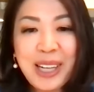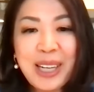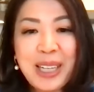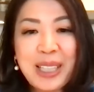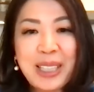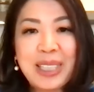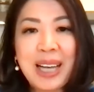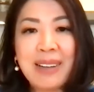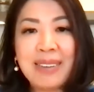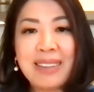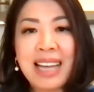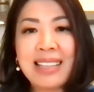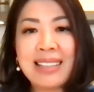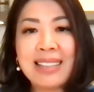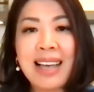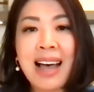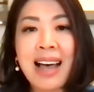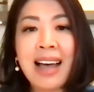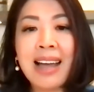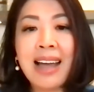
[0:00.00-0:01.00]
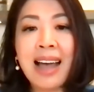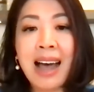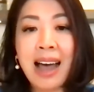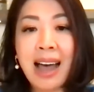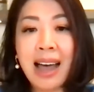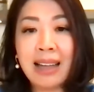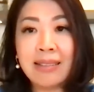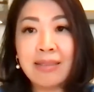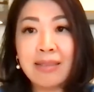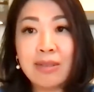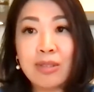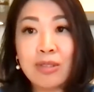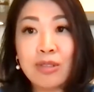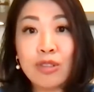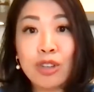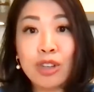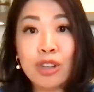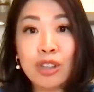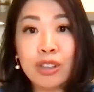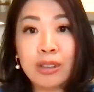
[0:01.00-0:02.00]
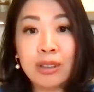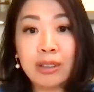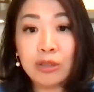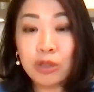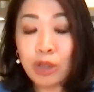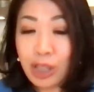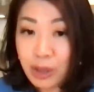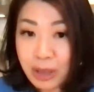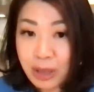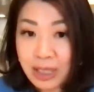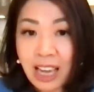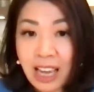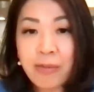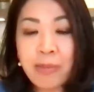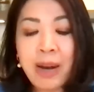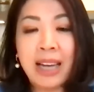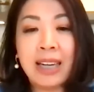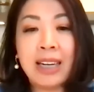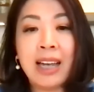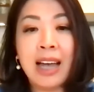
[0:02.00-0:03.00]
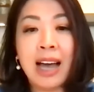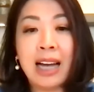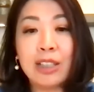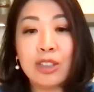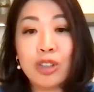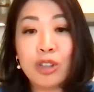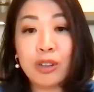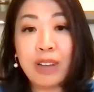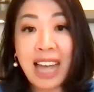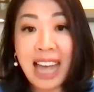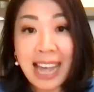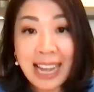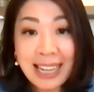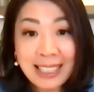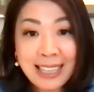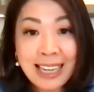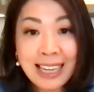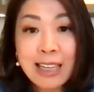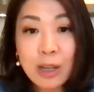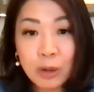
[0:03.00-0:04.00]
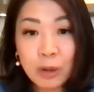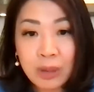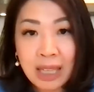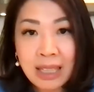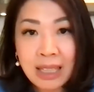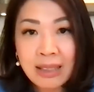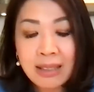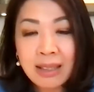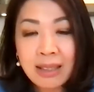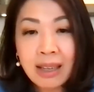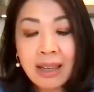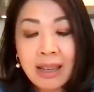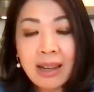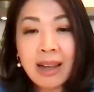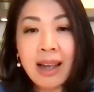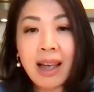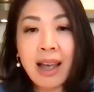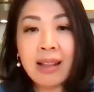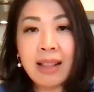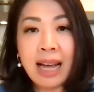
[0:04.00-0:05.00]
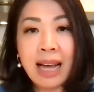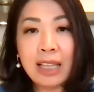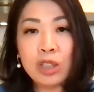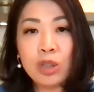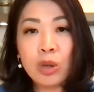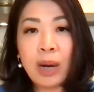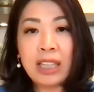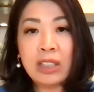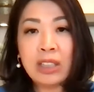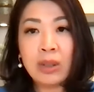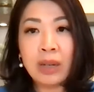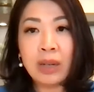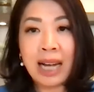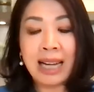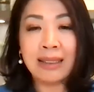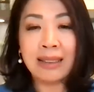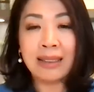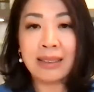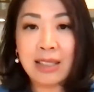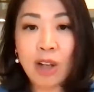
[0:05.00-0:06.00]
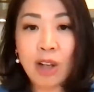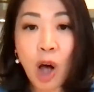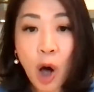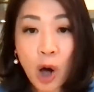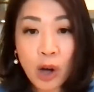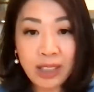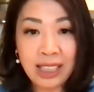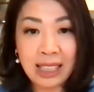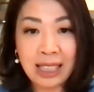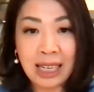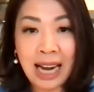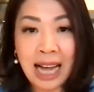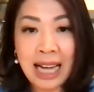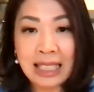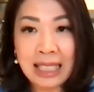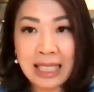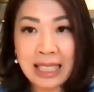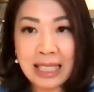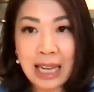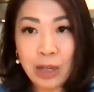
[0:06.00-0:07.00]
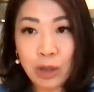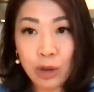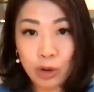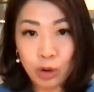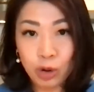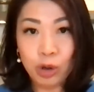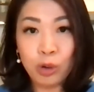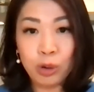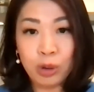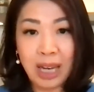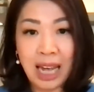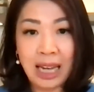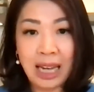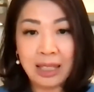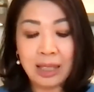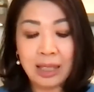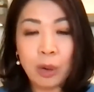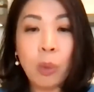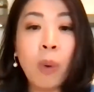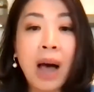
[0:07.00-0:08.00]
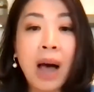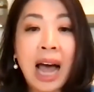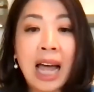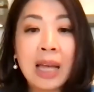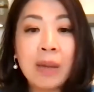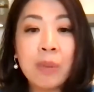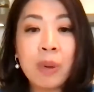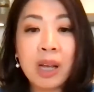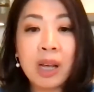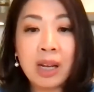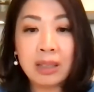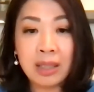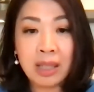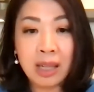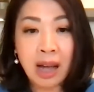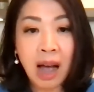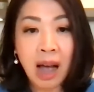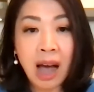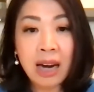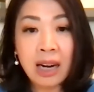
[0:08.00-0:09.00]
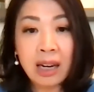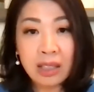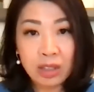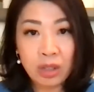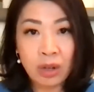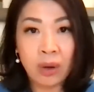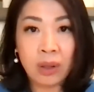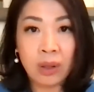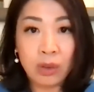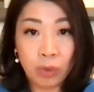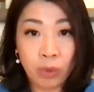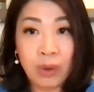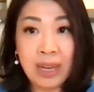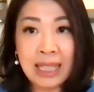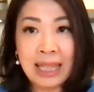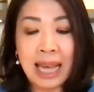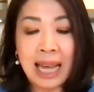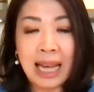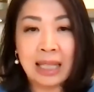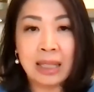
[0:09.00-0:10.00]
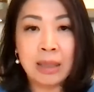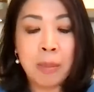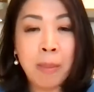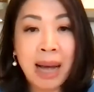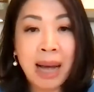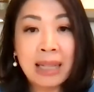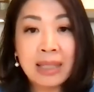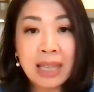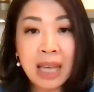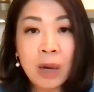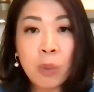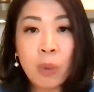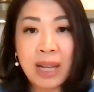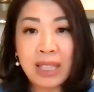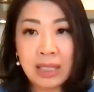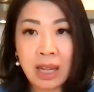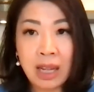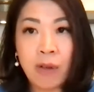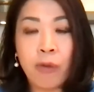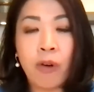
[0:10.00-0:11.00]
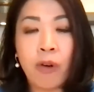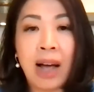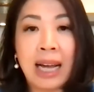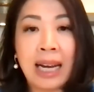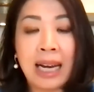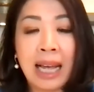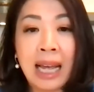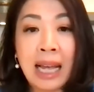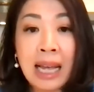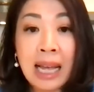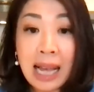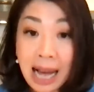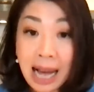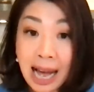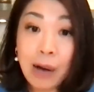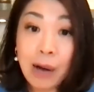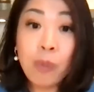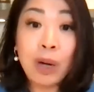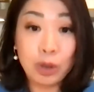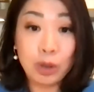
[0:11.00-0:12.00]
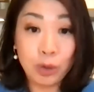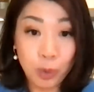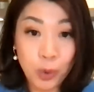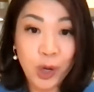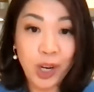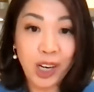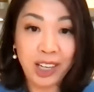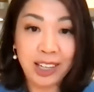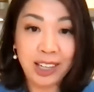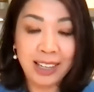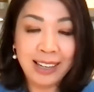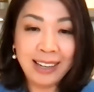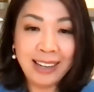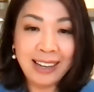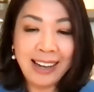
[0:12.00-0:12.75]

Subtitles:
So that time I tried to save money. I took 18 units and I tried to condense all the classes into 2 days. Why? Because the other 3 days, Monday, Wednesday, Friday, I want to work.